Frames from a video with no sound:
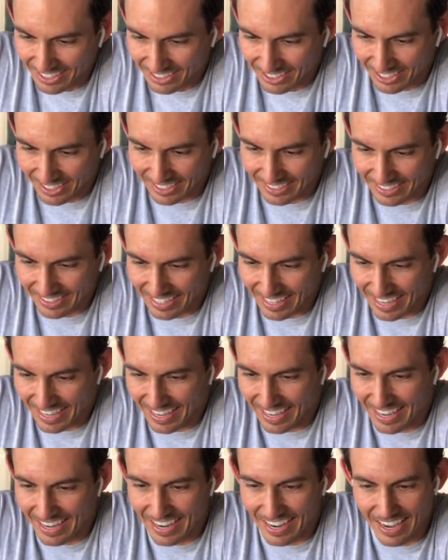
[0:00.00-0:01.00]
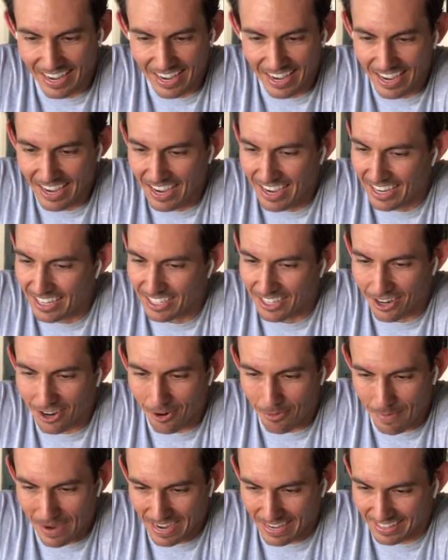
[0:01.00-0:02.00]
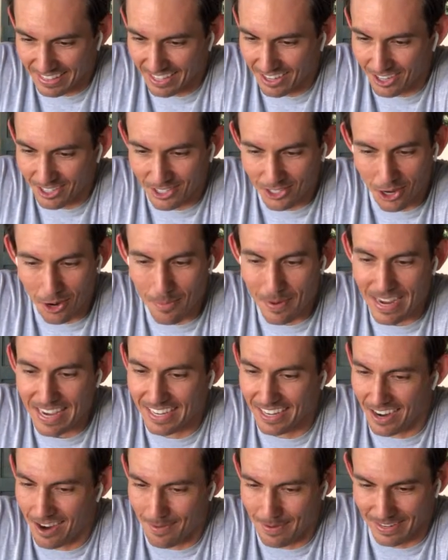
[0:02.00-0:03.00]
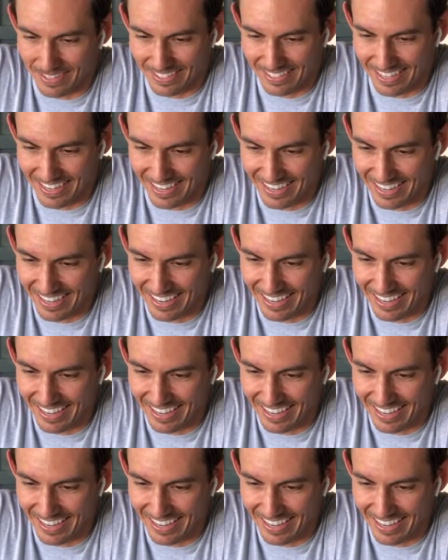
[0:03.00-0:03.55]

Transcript: Just say... Oh man, there are so many comments.